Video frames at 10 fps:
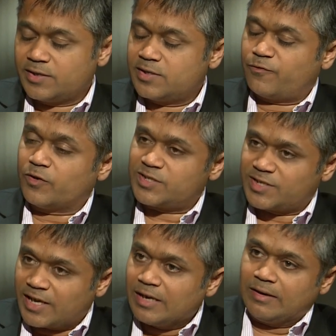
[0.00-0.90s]
is the first
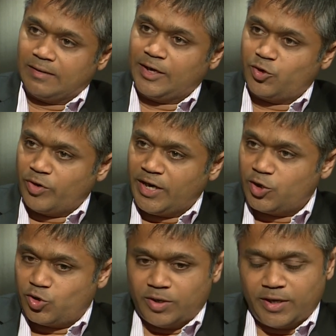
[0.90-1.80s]
skill that you
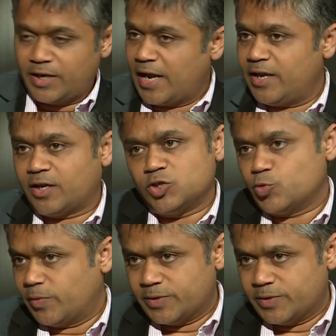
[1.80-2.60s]
need in any consumer